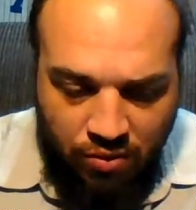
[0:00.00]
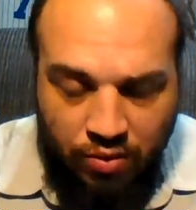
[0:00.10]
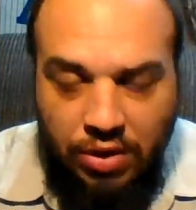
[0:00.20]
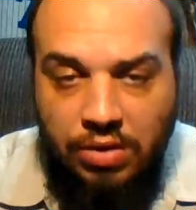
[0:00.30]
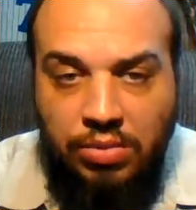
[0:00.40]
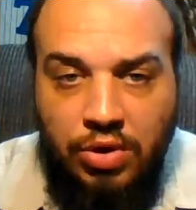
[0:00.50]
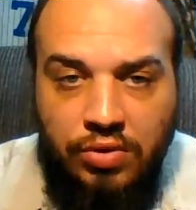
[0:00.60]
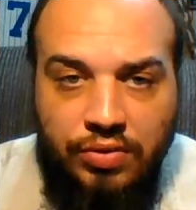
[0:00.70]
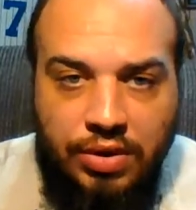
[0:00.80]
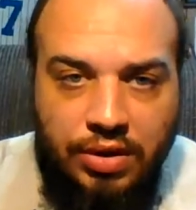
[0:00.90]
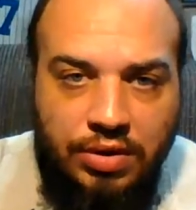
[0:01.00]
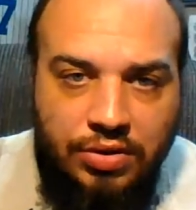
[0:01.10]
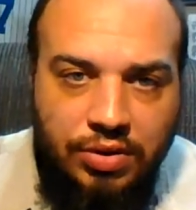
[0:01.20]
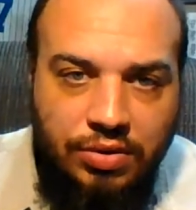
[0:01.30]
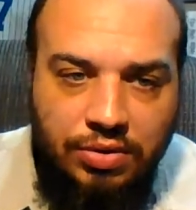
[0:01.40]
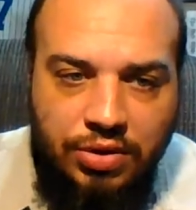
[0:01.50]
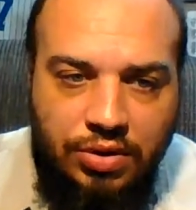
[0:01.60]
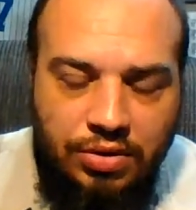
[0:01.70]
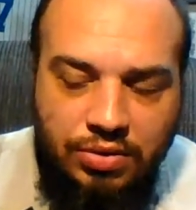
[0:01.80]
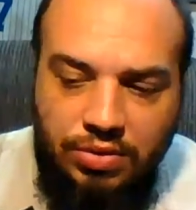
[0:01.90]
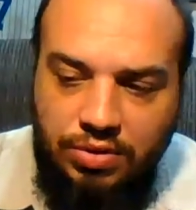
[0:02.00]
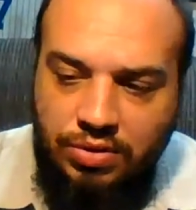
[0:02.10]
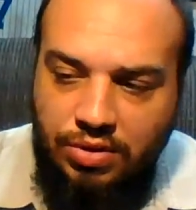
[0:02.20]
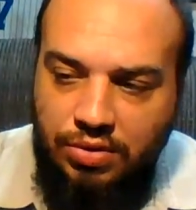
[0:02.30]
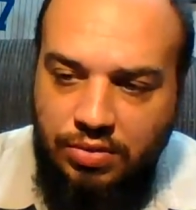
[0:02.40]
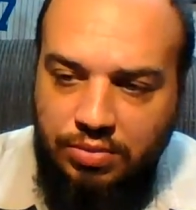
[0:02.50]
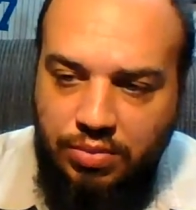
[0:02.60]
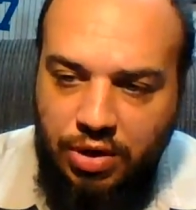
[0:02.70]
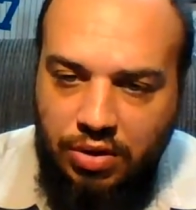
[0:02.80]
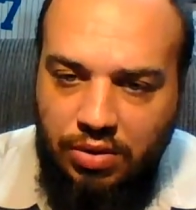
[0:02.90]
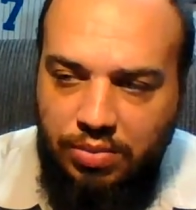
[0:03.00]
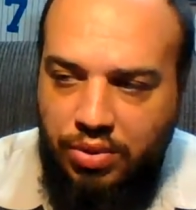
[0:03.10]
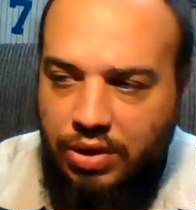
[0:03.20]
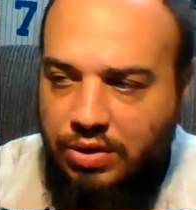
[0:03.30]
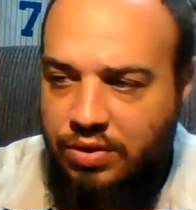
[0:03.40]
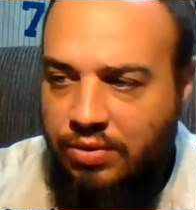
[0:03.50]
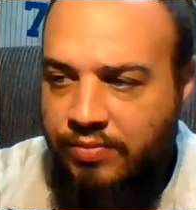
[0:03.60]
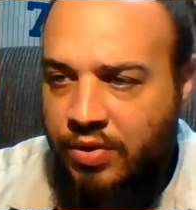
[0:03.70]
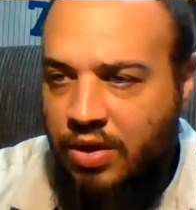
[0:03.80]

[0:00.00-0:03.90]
really moving in a certain church or a certain uh, preacher,